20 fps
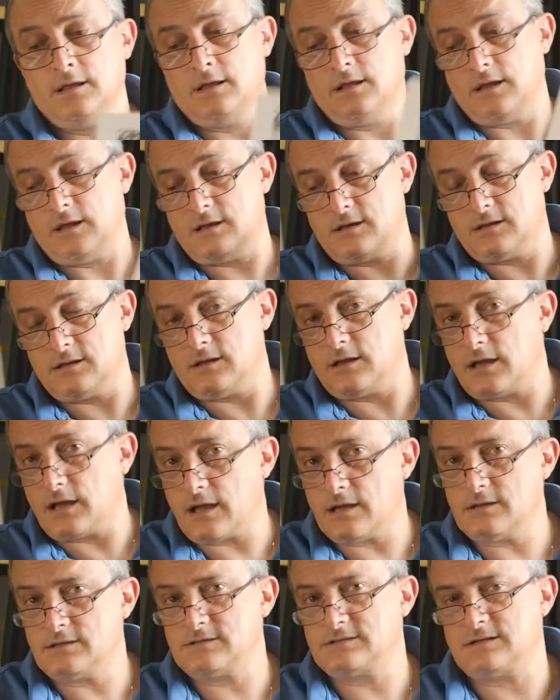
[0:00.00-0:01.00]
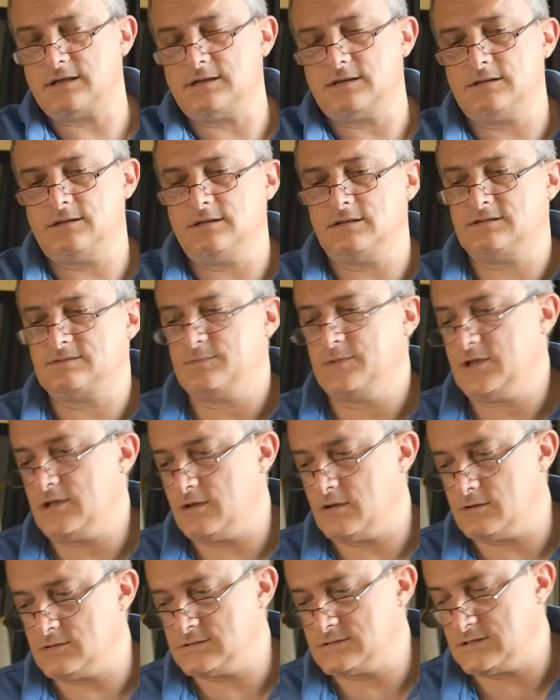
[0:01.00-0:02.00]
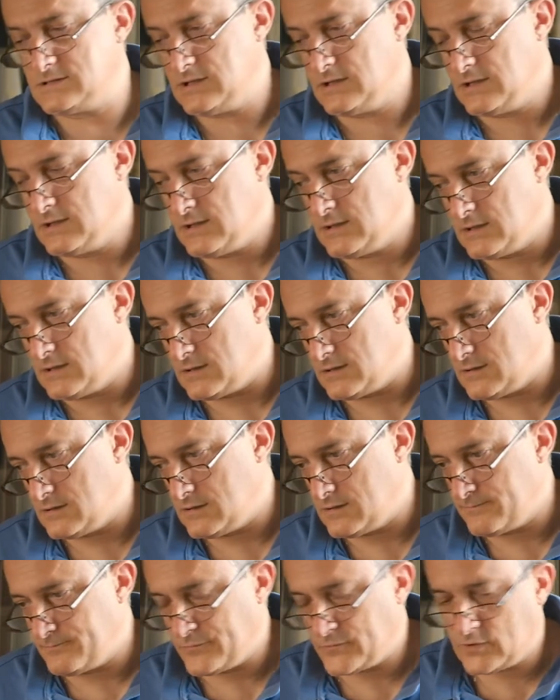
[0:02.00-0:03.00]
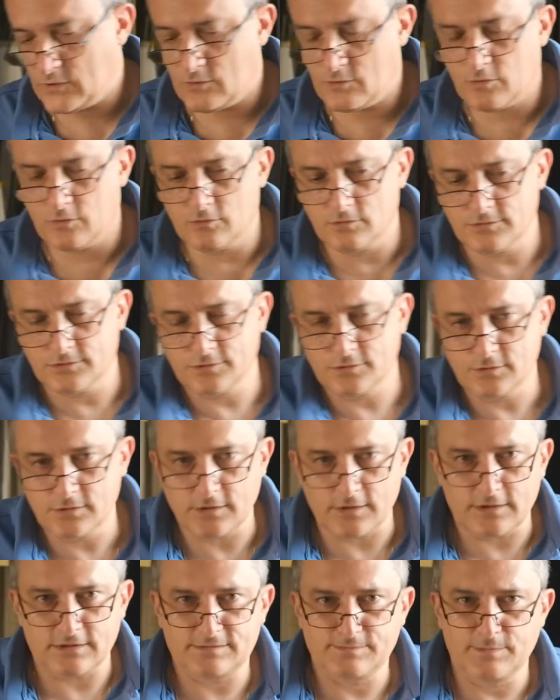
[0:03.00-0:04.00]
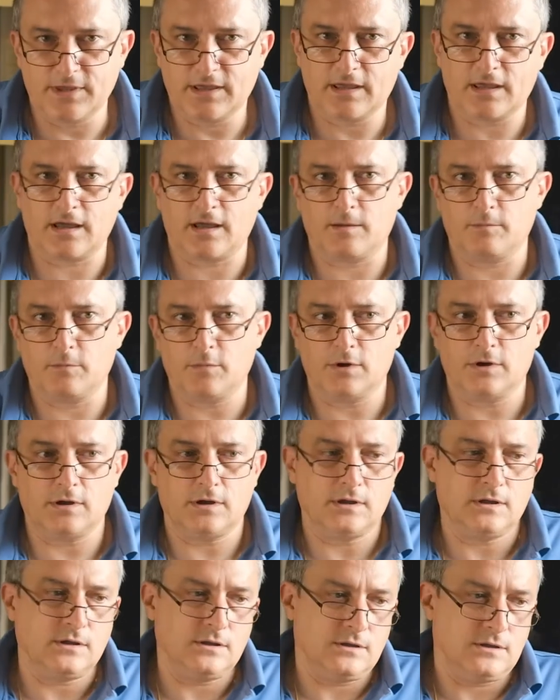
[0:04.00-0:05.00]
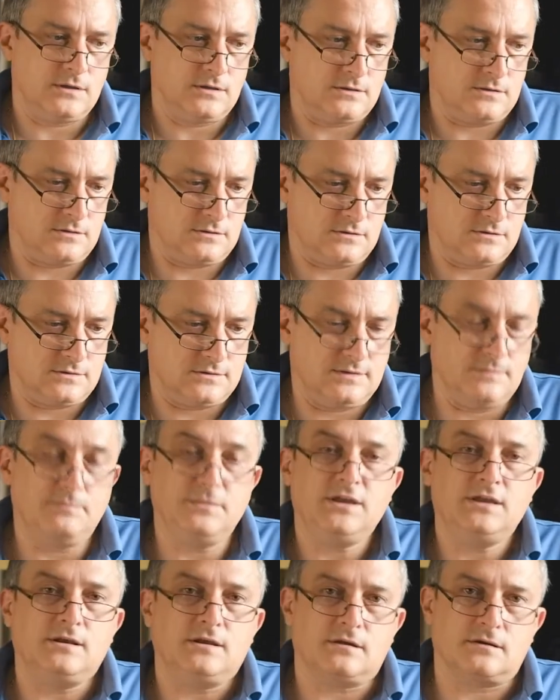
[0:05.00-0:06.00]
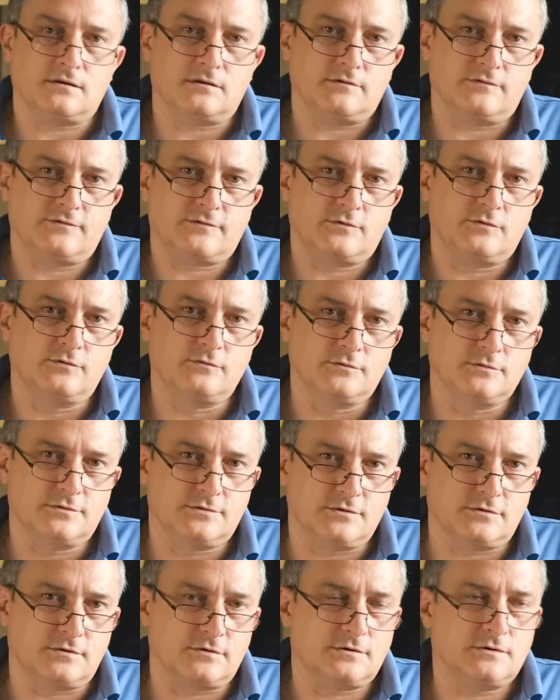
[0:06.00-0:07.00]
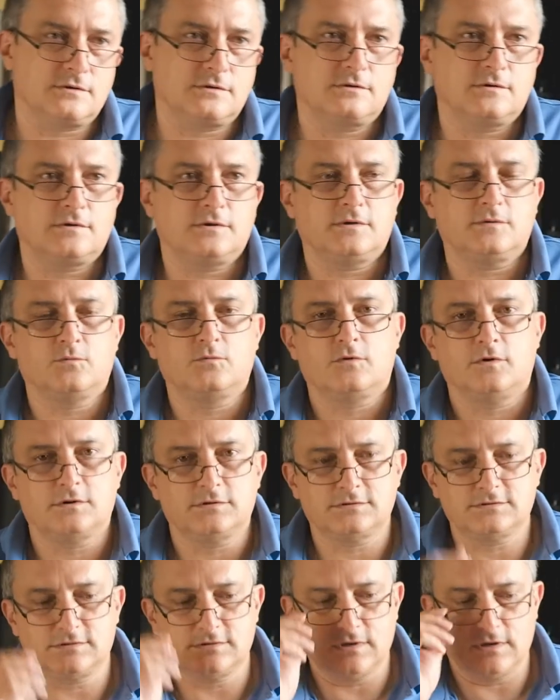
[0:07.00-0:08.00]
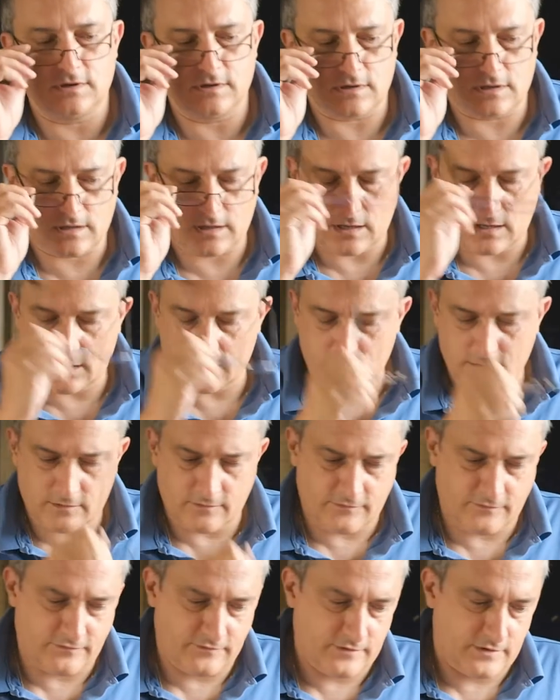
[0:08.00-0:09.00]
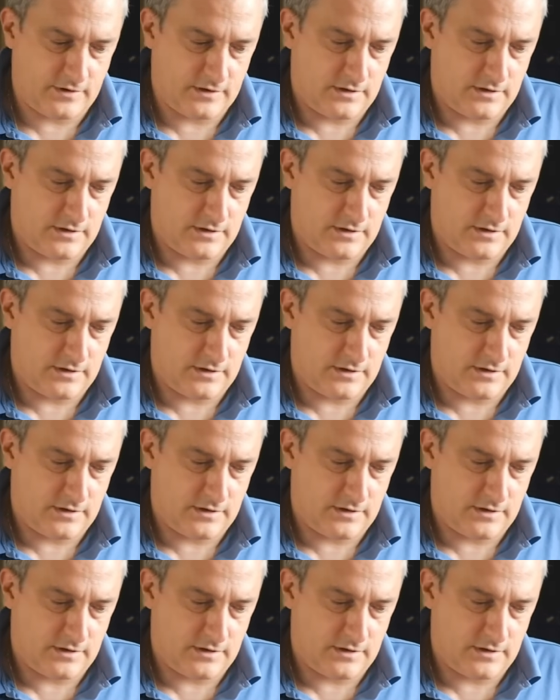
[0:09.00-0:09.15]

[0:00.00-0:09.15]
And I decided this because culture is become the meaning of culture. It was kind of